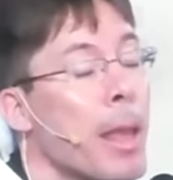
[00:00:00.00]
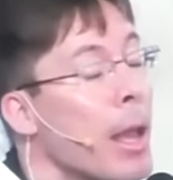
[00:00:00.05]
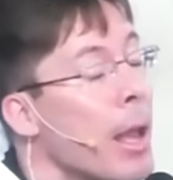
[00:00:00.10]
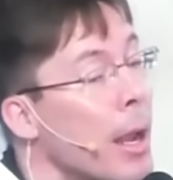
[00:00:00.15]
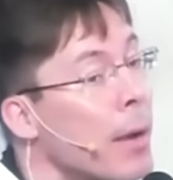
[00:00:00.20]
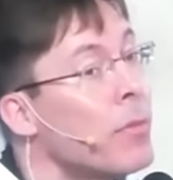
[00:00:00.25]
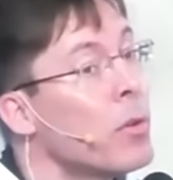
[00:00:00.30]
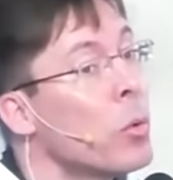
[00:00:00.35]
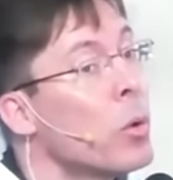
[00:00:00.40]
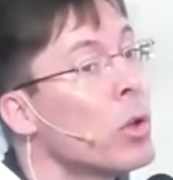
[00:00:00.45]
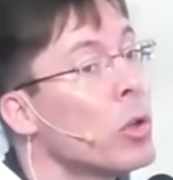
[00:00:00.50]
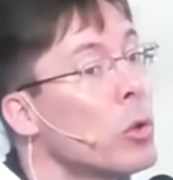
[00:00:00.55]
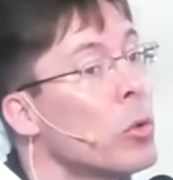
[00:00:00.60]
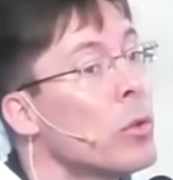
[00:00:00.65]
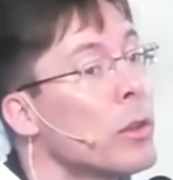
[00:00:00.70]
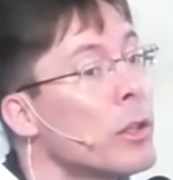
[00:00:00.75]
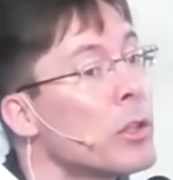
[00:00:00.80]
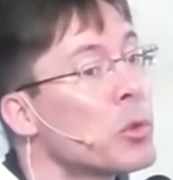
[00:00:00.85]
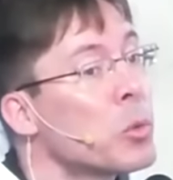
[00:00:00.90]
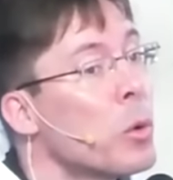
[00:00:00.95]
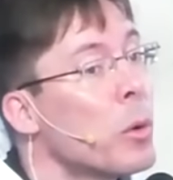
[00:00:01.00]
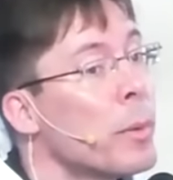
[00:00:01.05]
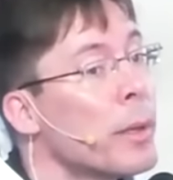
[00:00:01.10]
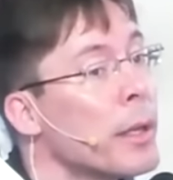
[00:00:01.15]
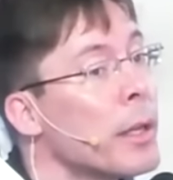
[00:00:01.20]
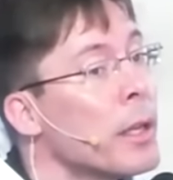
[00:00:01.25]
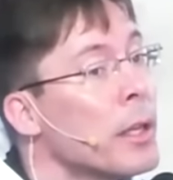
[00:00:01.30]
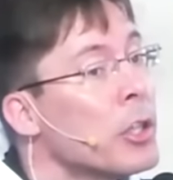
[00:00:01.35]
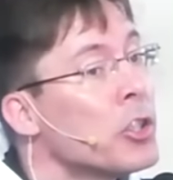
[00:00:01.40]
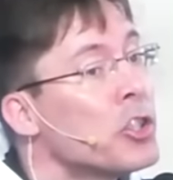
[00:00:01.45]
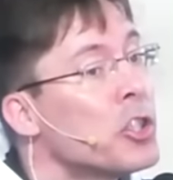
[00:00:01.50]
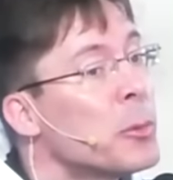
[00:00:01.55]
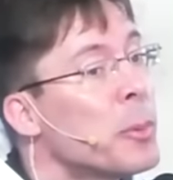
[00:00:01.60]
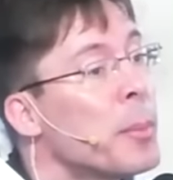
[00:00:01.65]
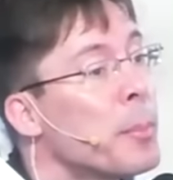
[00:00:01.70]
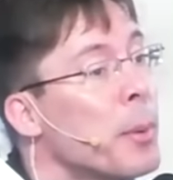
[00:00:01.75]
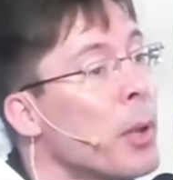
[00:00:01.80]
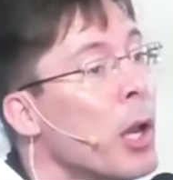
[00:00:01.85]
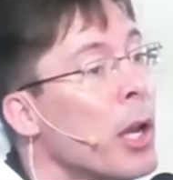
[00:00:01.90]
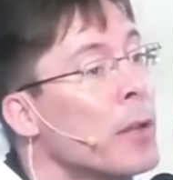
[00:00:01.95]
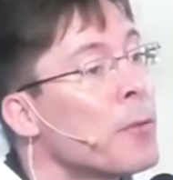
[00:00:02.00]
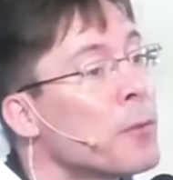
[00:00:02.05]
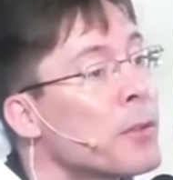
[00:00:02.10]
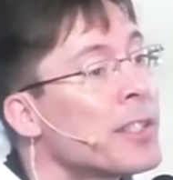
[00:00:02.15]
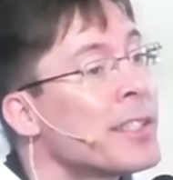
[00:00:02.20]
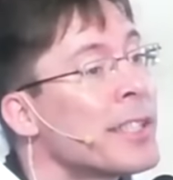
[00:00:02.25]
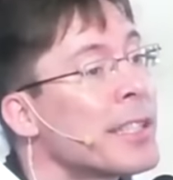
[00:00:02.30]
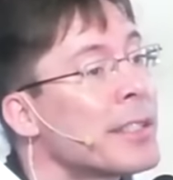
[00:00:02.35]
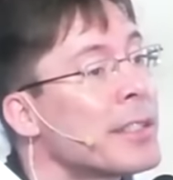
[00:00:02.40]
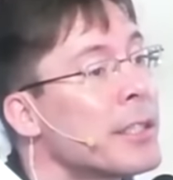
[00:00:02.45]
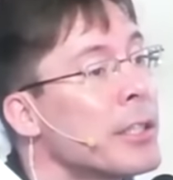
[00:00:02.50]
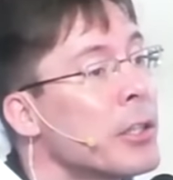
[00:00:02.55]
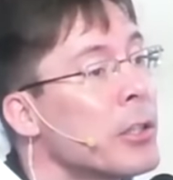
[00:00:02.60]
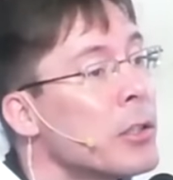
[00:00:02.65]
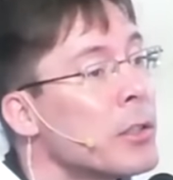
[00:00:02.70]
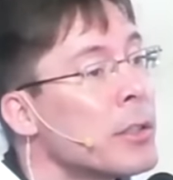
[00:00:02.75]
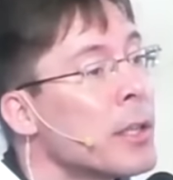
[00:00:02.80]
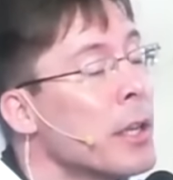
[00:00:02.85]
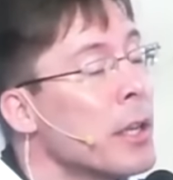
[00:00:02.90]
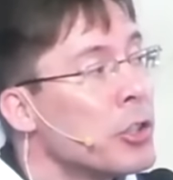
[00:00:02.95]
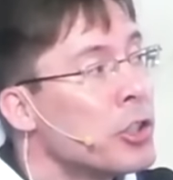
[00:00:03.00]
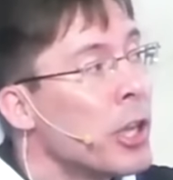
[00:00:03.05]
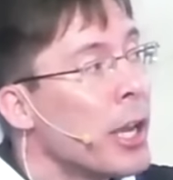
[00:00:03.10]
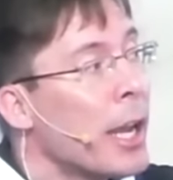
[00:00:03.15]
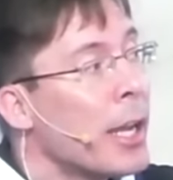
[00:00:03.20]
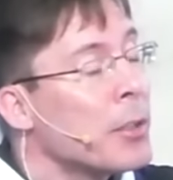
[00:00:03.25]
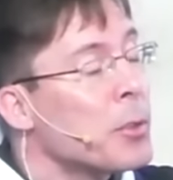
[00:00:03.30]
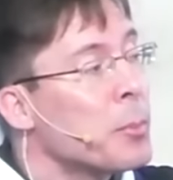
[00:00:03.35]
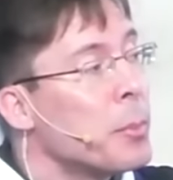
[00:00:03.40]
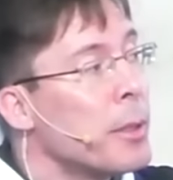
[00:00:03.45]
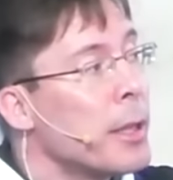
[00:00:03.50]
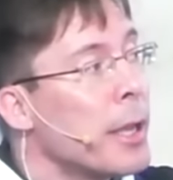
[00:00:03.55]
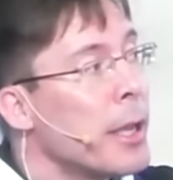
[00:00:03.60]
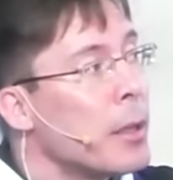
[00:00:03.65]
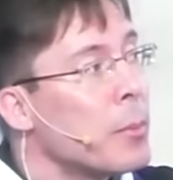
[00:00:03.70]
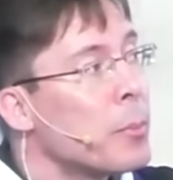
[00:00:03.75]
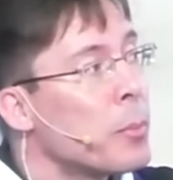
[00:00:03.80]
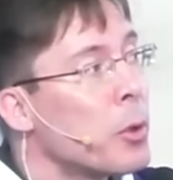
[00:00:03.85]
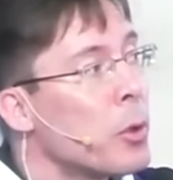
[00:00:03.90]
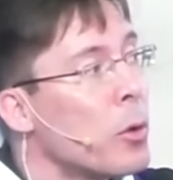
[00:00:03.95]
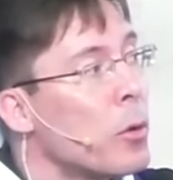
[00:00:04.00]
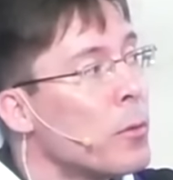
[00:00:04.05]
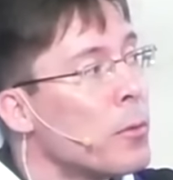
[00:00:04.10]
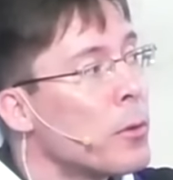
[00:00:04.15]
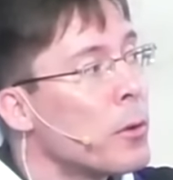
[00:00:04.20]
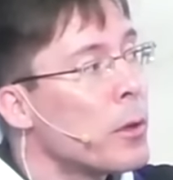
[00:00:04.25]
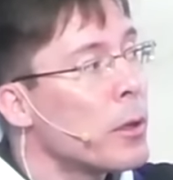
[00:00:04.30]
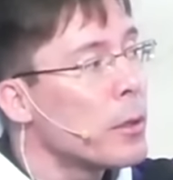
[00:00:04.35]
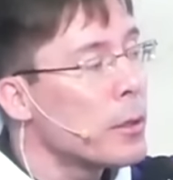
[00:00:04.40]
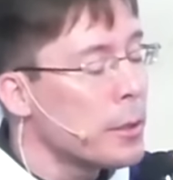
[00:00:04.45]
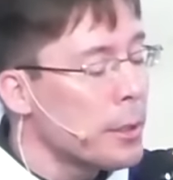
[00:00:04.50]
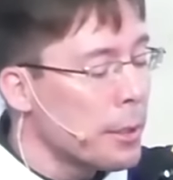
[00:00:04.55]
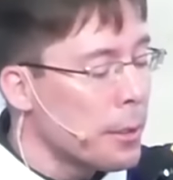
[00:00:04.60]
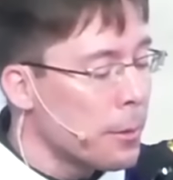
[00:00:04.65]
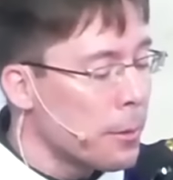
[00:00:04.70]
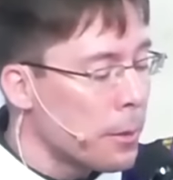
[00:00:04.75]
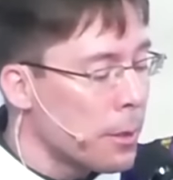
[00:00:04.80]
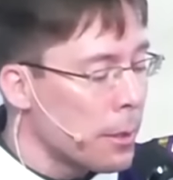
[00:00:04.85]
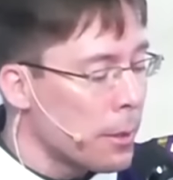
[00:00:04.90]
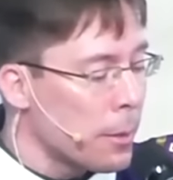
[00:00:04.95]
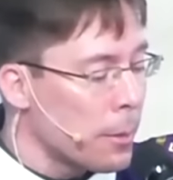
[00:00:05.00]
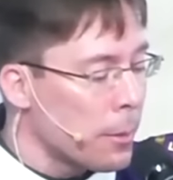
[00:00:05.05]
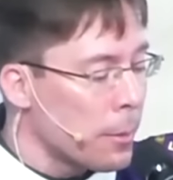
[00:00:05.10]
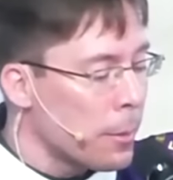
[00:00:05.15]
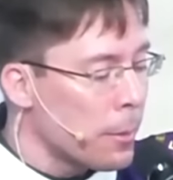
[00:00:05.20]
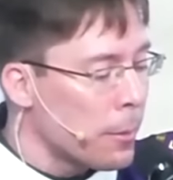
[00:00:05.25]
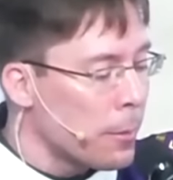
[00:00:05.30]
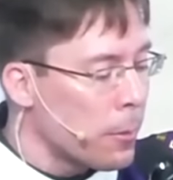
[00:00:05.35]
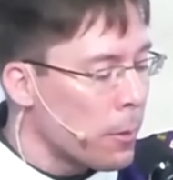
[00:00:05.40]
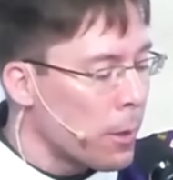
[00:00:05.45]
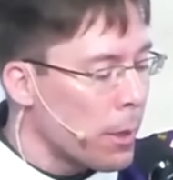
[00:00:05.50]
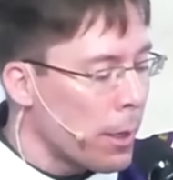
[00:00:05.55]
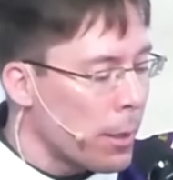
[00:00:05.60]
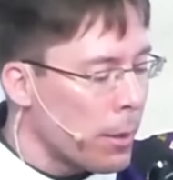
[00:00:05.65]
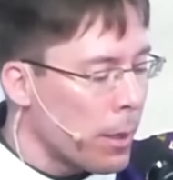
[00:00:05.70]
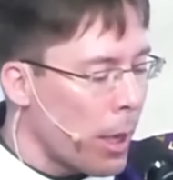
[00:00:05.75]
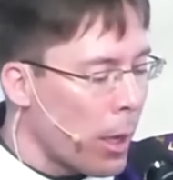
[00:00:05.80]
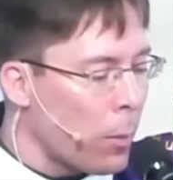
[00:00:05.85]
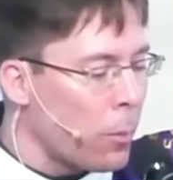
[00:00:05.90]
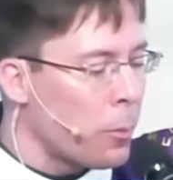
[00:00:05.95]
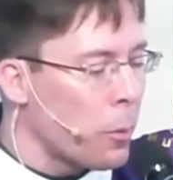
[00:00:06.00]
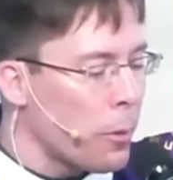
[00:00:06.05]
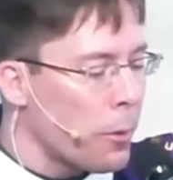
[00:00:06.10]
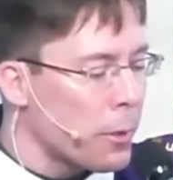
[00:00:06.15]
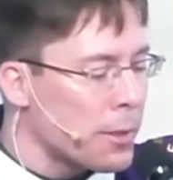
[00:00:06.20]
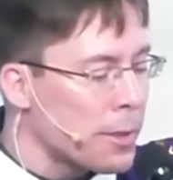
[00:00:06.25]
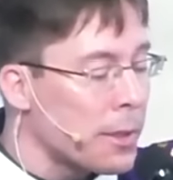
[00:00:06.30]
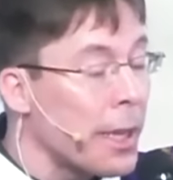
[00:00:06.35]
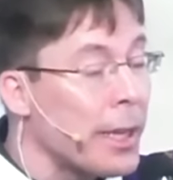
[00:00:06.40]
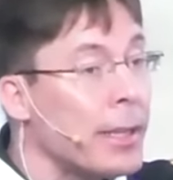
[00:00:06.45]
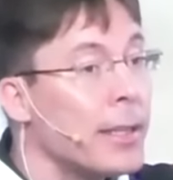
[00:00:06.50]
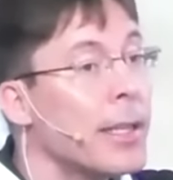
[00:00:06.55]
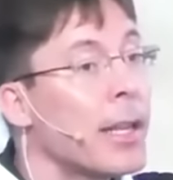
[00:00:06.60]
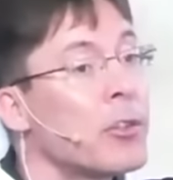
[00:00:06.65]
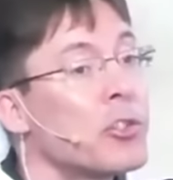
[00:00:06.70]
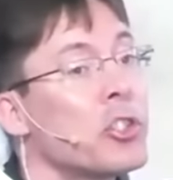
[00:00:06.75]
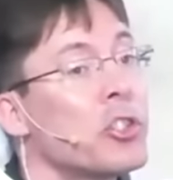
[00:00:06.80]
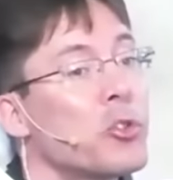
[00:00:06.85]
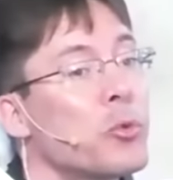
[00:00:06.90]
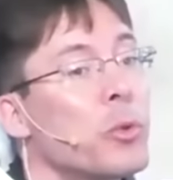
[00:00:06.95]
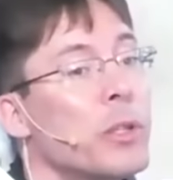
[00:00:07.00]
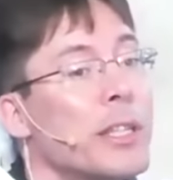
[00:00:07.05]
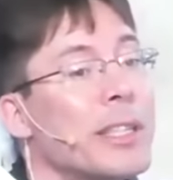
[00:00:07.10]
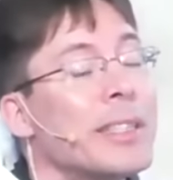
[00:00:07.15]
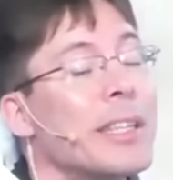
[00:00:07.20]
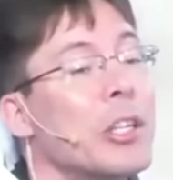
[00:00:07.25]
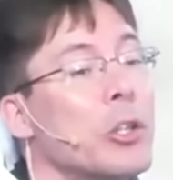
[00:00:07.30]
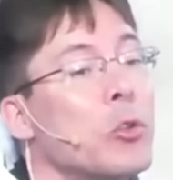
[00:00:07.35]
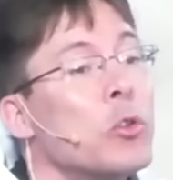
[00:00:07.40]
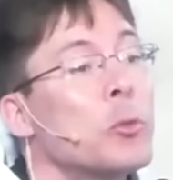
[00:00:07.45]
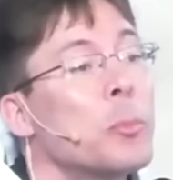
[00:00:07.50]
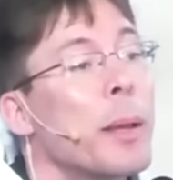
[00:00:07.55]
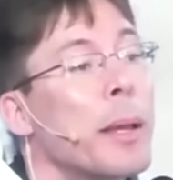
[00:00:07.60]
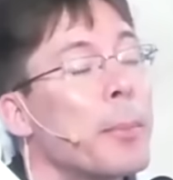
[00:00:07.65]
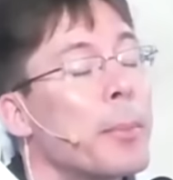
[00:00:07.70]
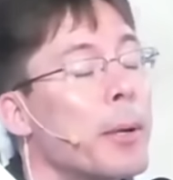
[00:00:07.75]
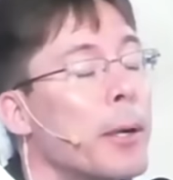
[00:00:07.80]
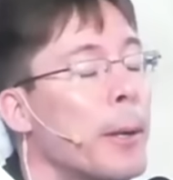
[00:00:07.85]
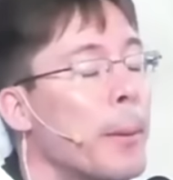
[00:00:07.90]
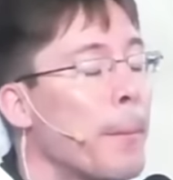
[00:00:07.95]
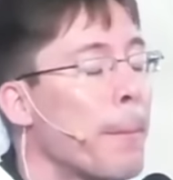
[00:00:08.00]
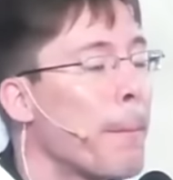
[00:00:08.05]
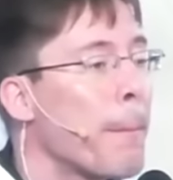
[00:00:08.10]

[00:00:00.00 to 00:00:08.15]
Everyone knew this woman. She's been blind for six years. She asked Miguel Pro for, to, to, for help with her sight. Now she's reading the newspaper.